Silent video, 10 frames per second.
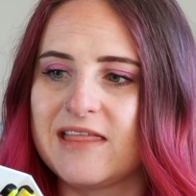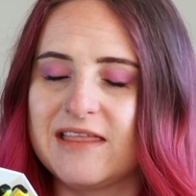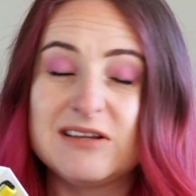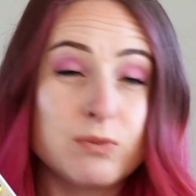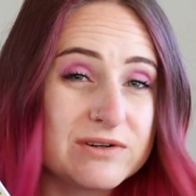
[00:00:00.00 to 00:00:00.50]

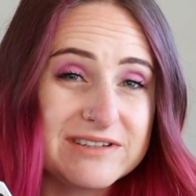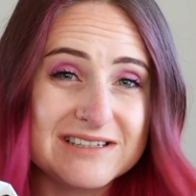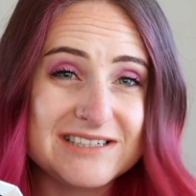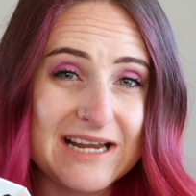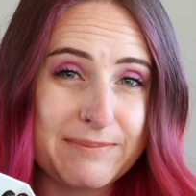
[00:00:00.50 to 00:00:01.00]
This wasn't
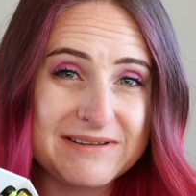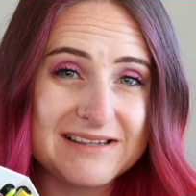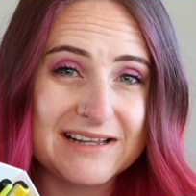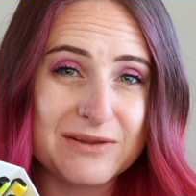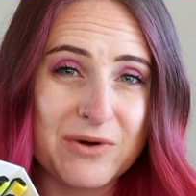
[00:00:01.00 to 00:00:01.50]
the cheapest
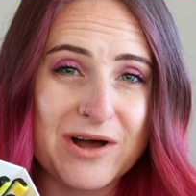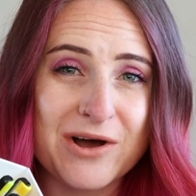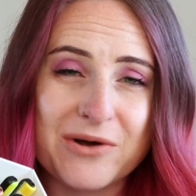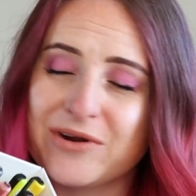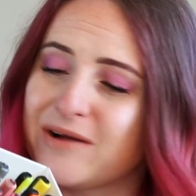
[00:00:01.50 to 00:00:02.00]
thing in the
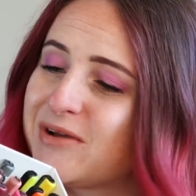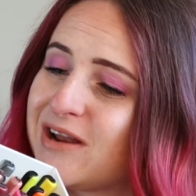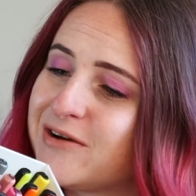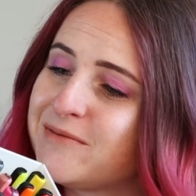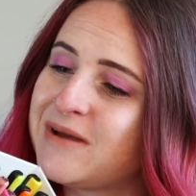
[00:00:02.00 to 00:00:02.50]
world, I'm
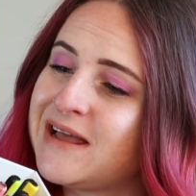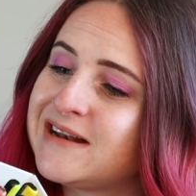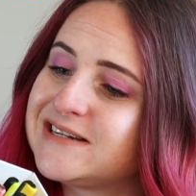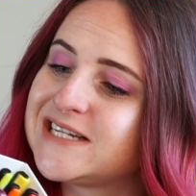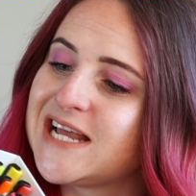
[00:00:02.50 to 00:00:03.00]
gonna
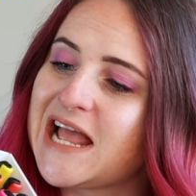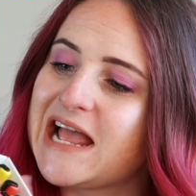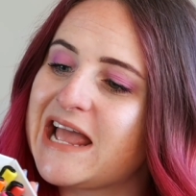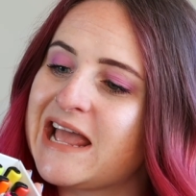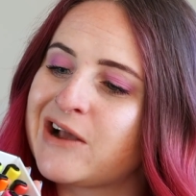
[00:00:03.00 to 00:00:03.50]
admit.
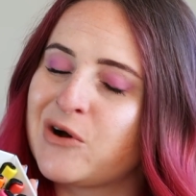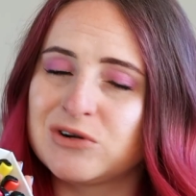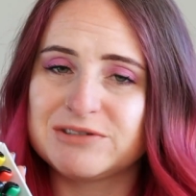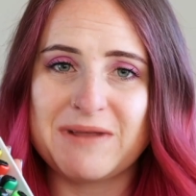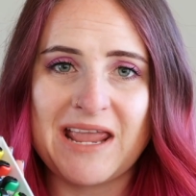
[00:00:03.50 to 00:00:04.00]
It
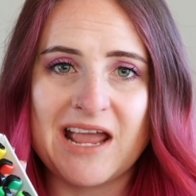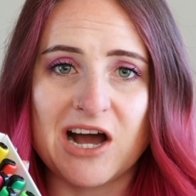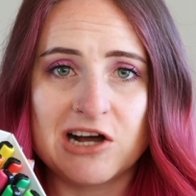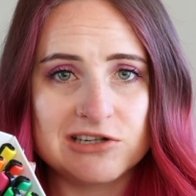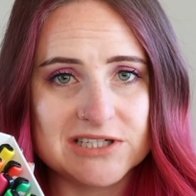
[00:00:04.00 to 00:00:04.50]
cost me
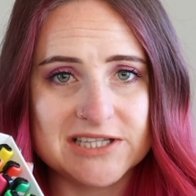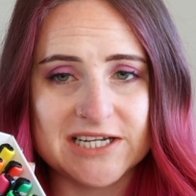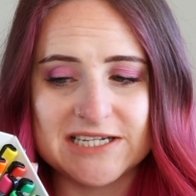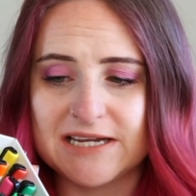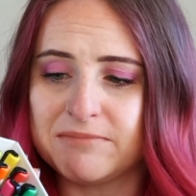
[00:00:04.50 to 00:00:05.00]

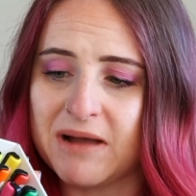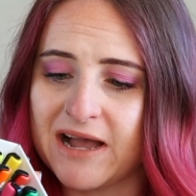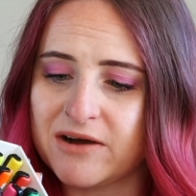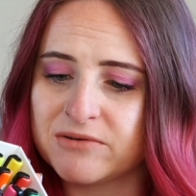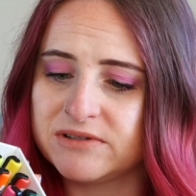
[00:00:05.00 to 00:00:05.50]

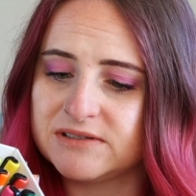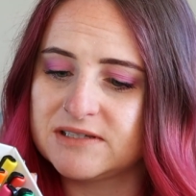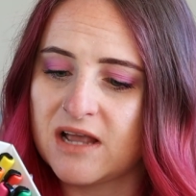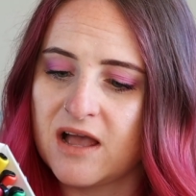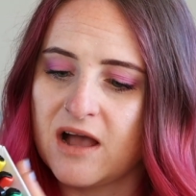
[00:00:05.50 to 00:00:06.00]
£113.